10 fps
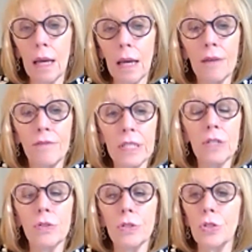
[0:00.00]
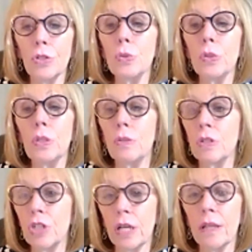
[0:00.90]
a visit or two, you
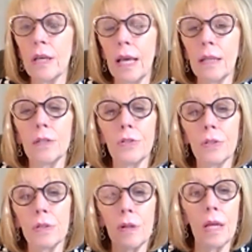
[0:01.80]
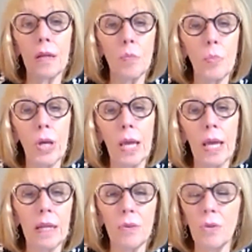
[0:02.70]
can check the calendar and book
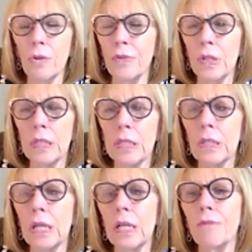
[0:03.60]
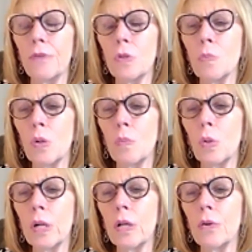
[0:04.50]
ahead. I don't know if you can still get in for tomorrow
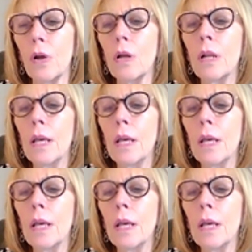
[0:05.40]
morning or not.